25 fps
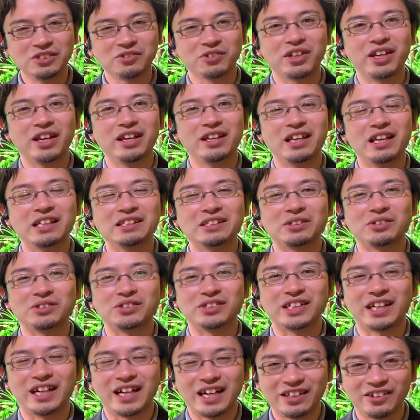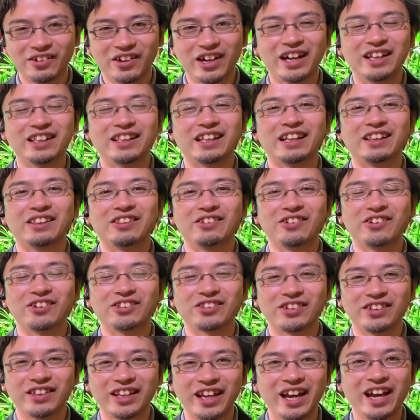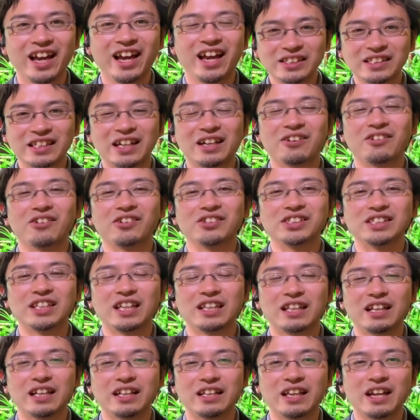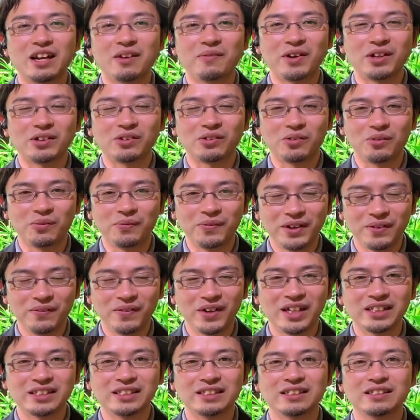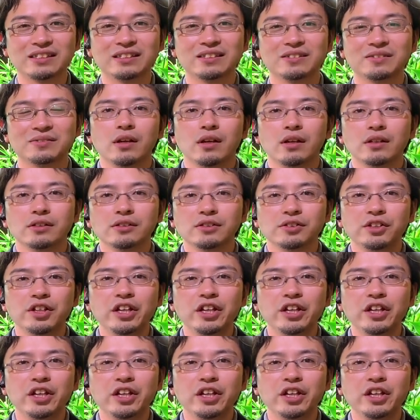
so there is a possibility that the stone layouts are much easier for some people,